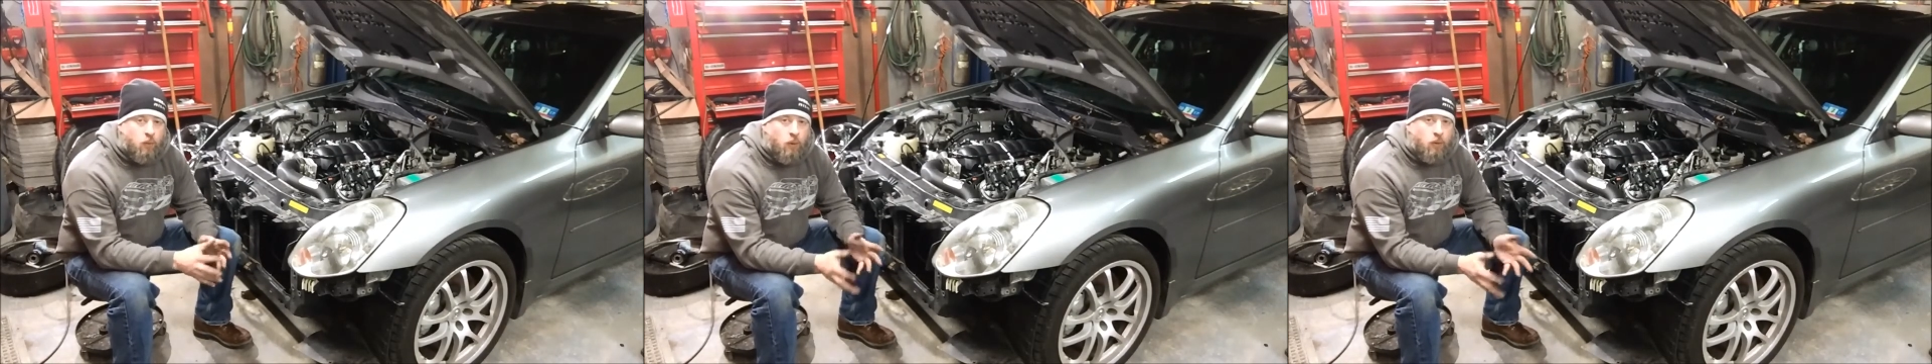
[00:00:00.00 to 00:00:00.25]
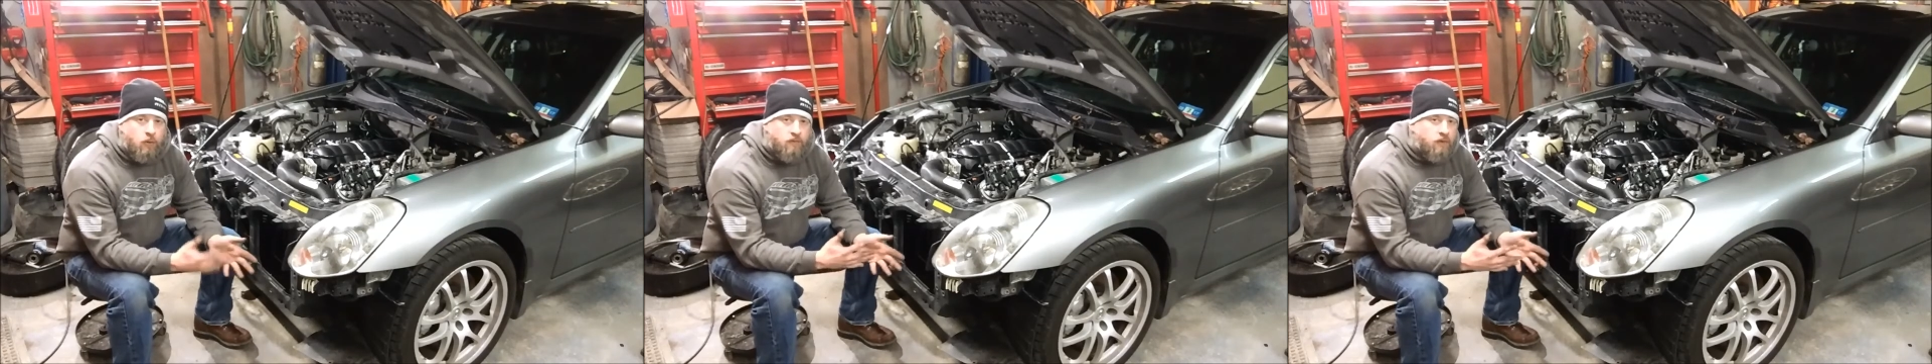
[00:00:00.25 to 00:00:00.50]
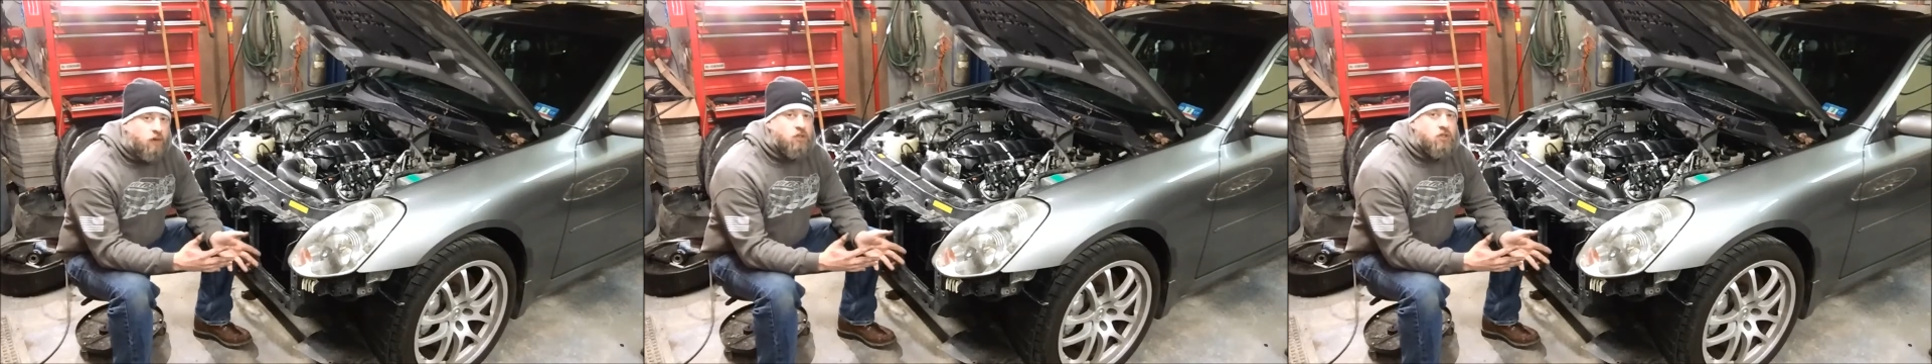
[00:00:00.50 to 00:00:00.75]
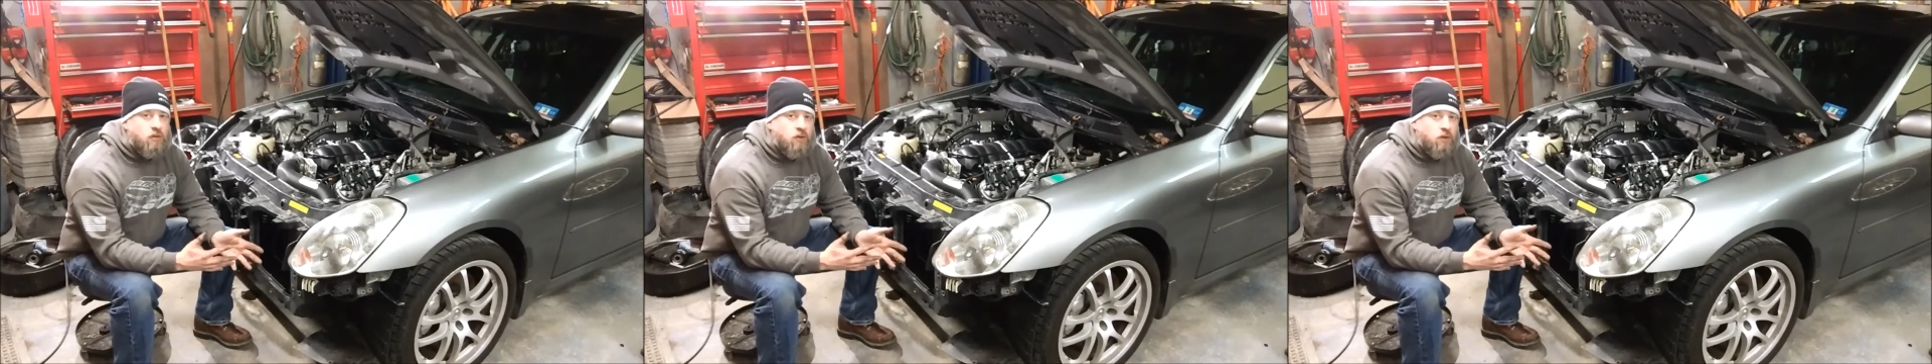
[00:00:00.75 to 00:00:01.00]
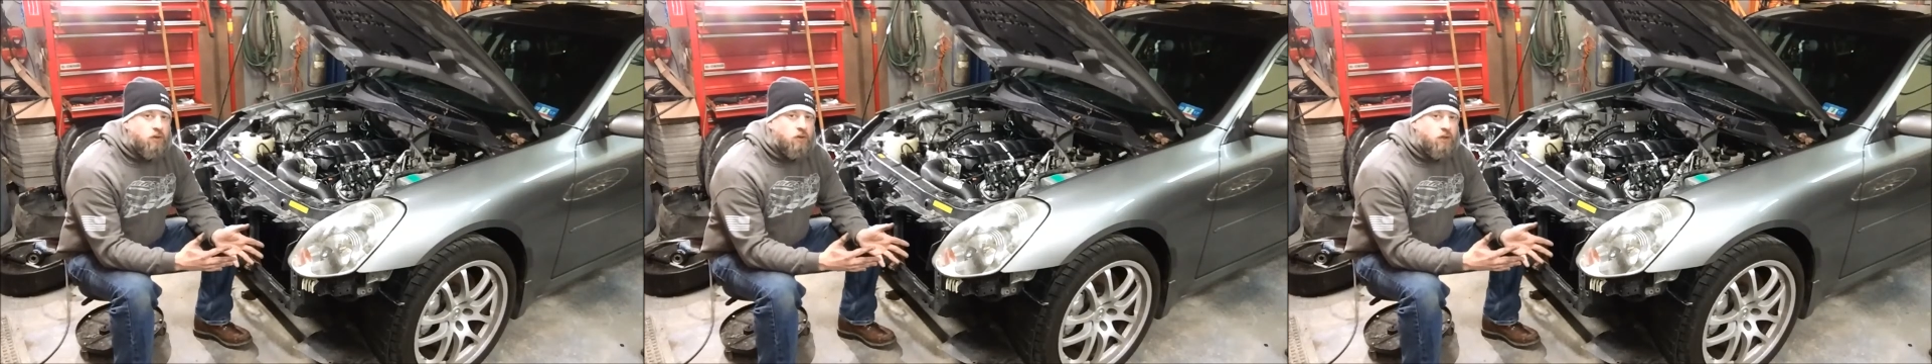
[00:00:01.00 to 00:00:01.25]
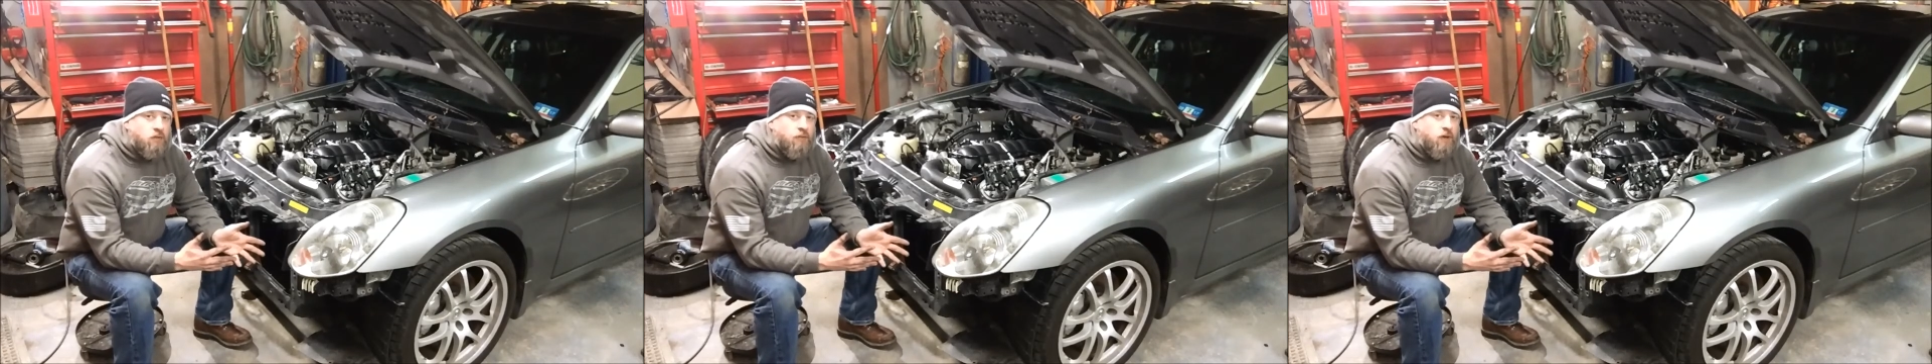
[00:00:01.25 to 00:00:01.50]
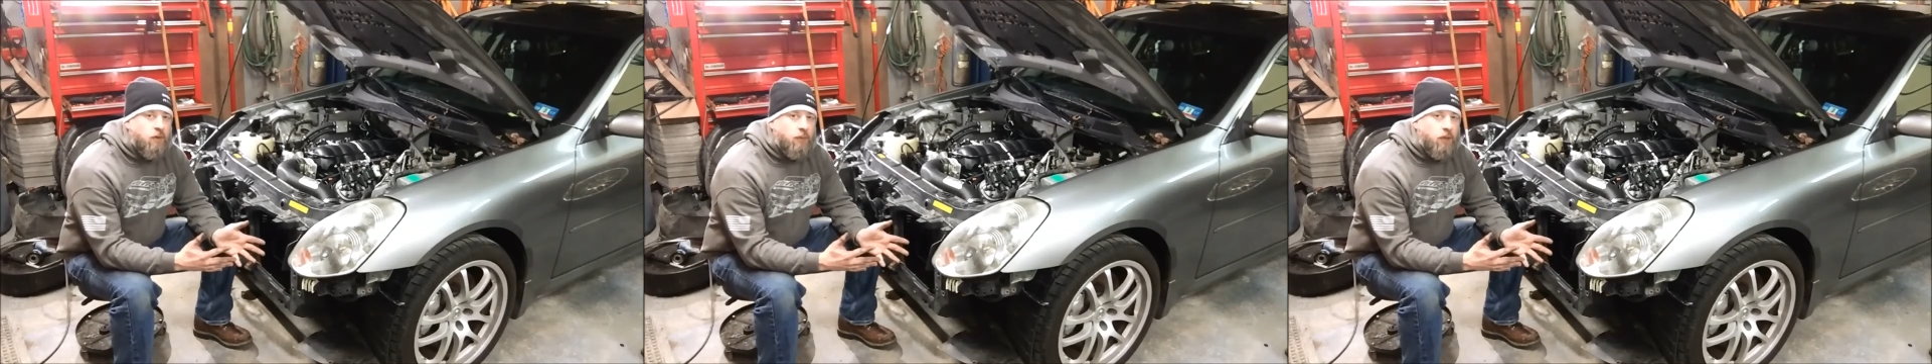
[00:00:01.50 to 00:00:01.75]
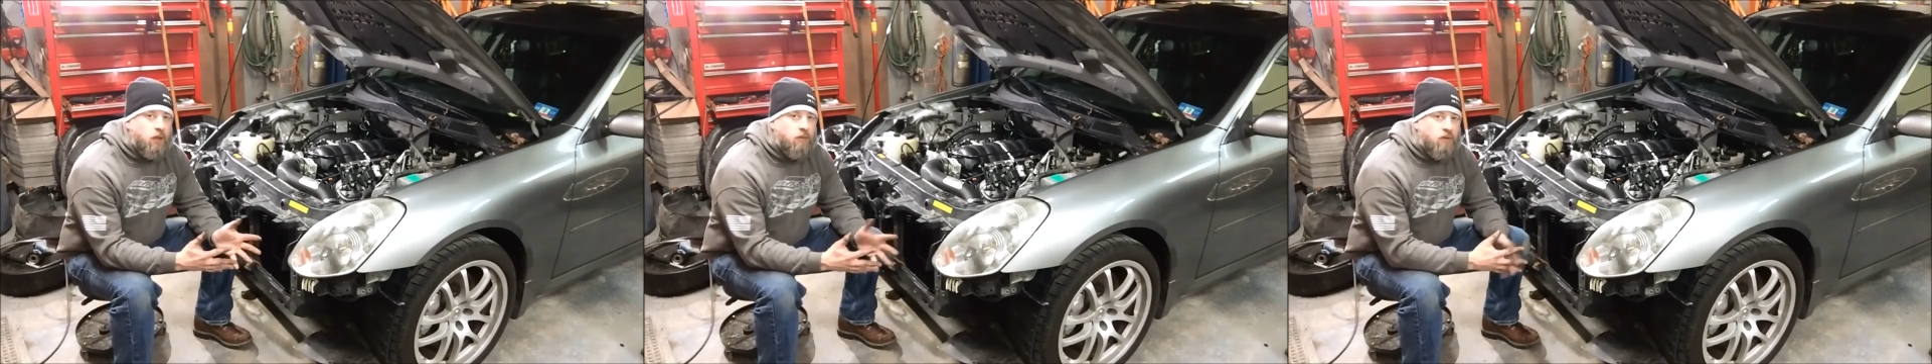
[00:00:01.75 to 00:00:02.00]
Well, we finished the
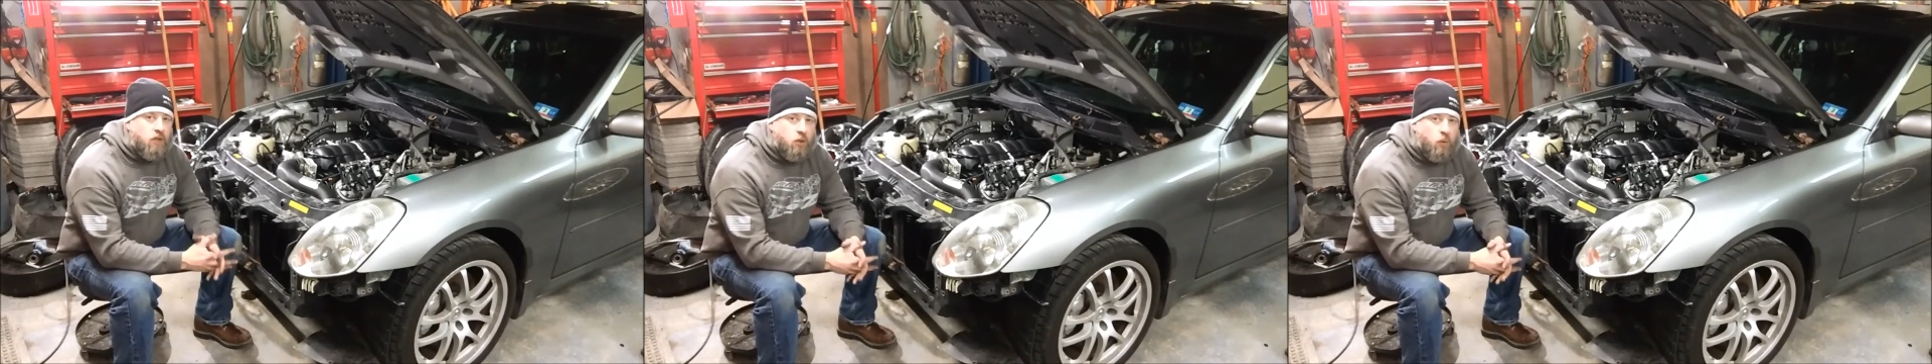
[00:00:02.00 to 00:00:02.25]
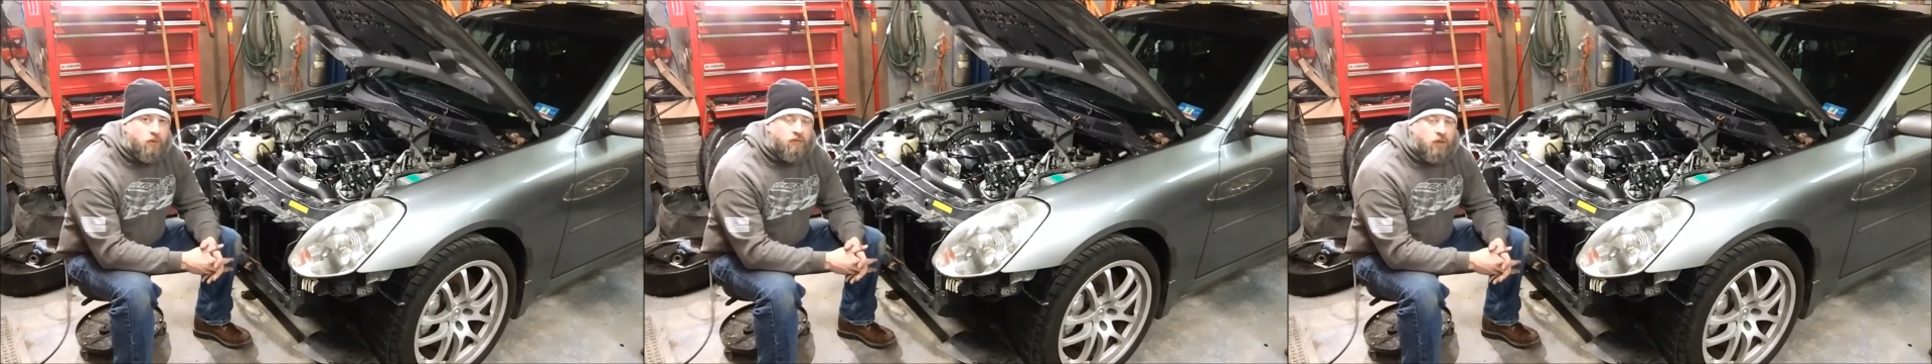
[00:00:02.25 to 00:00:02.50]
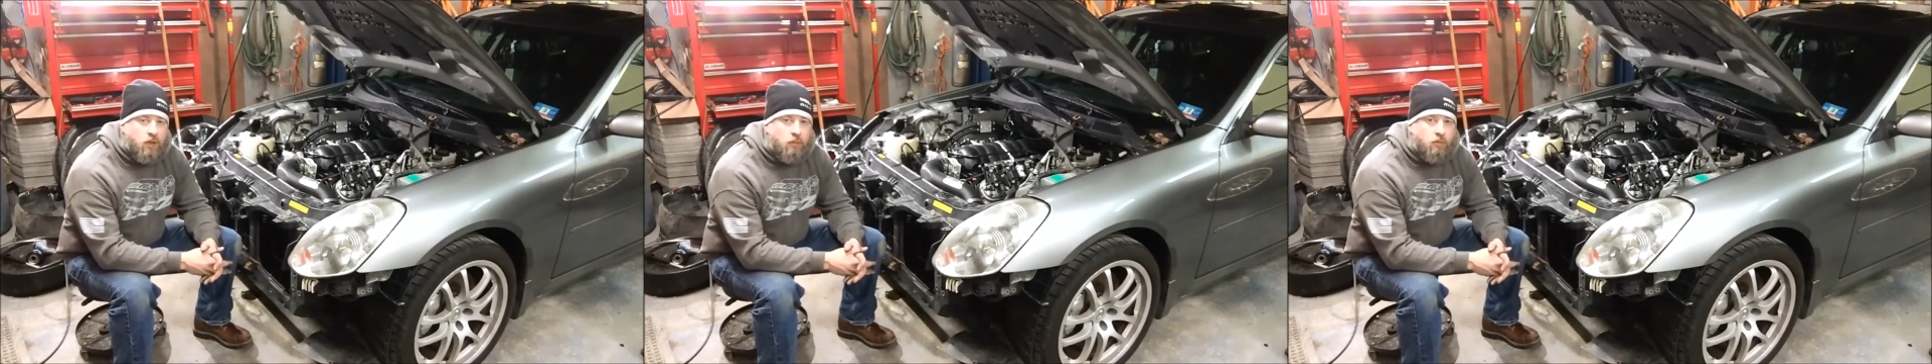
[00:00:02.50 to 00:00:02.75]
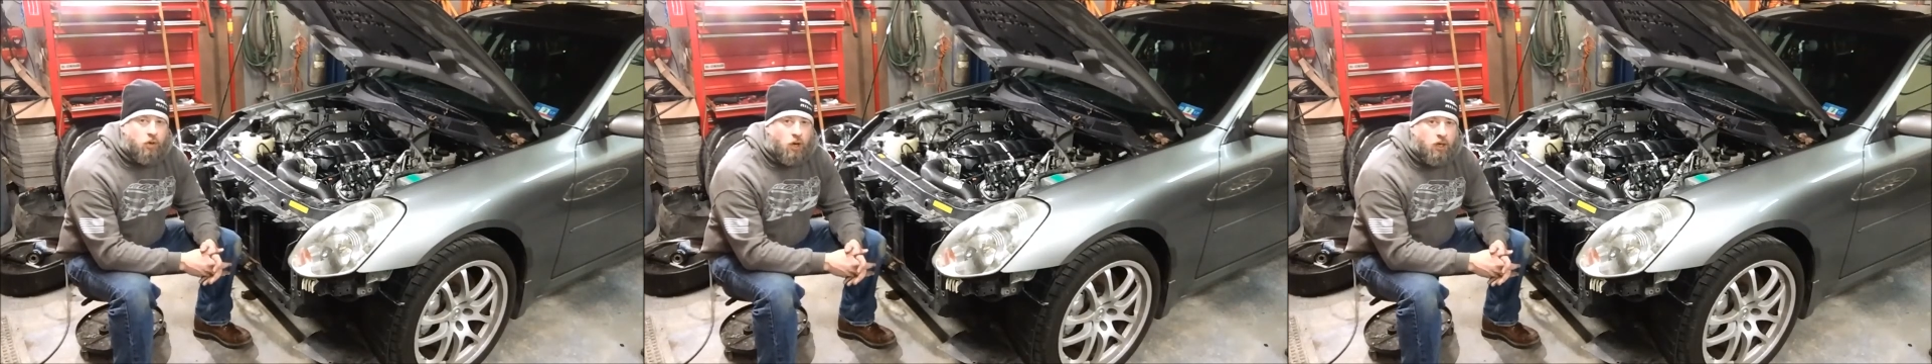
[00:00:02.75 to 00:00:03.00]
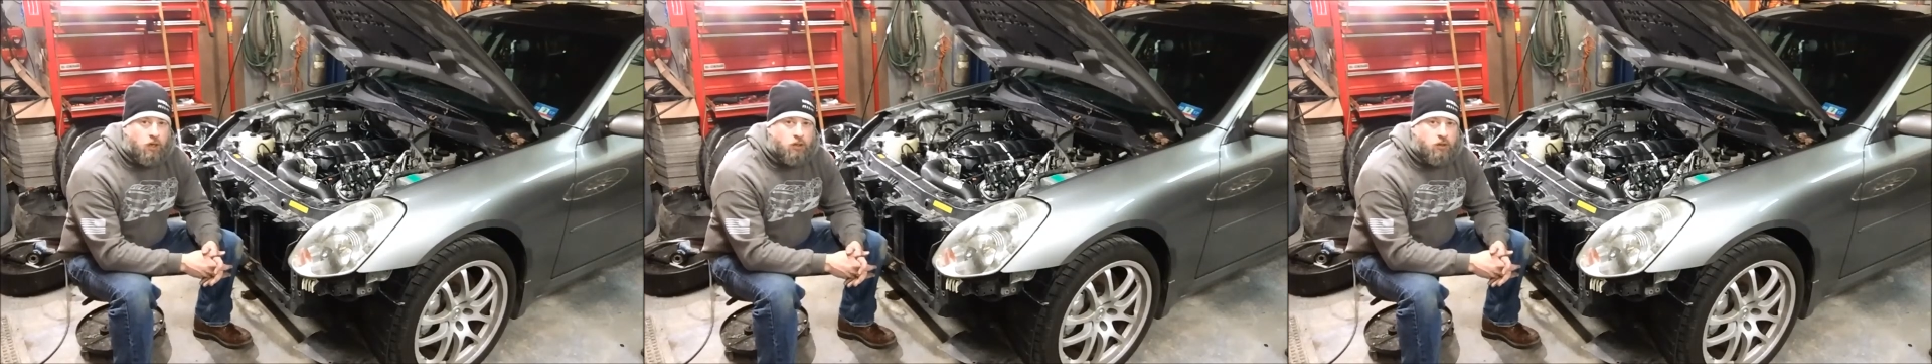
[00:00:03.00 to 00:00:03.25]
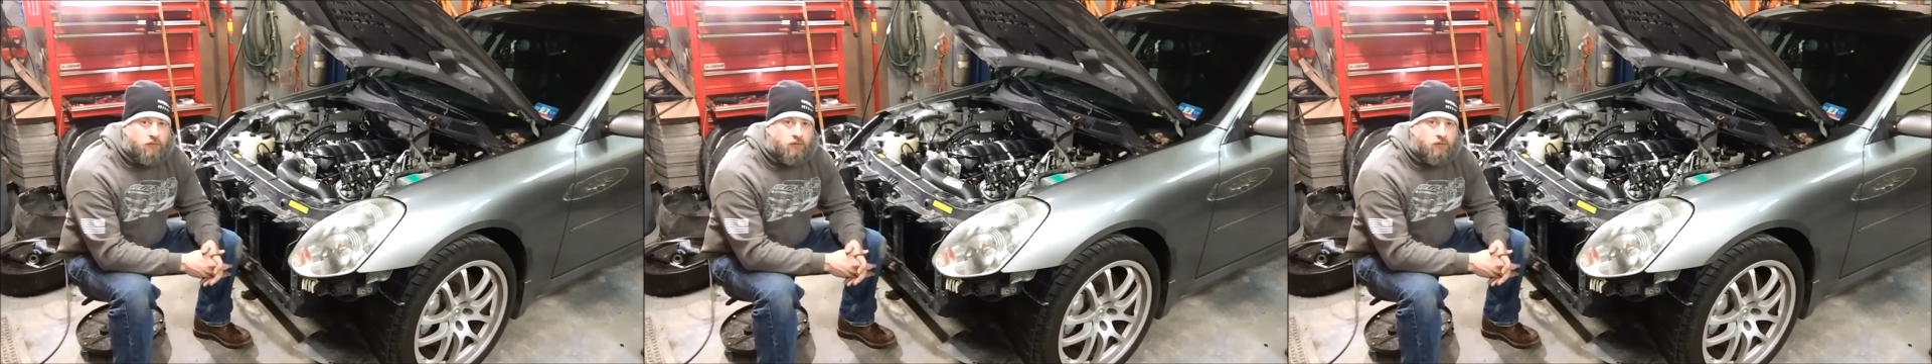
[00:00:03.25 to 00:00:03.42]
development of the equivalent product